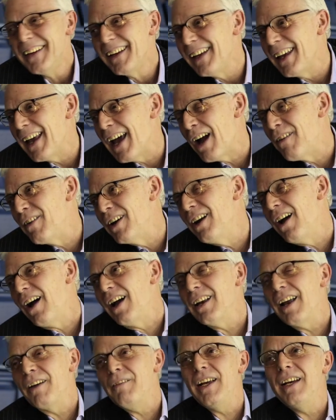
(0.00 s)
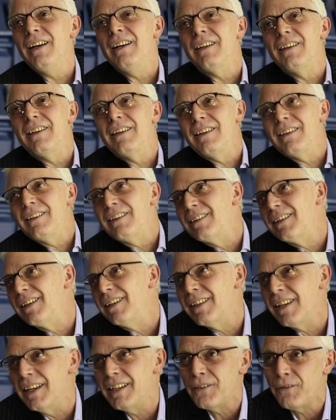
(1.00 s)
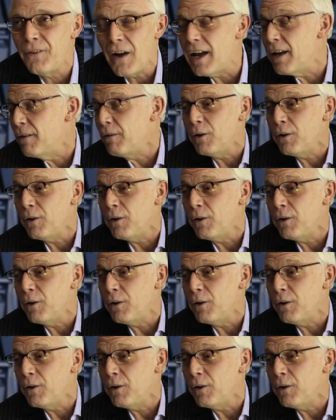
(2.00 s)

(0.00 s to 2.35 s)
Yeah, but no, I mean, it's fine.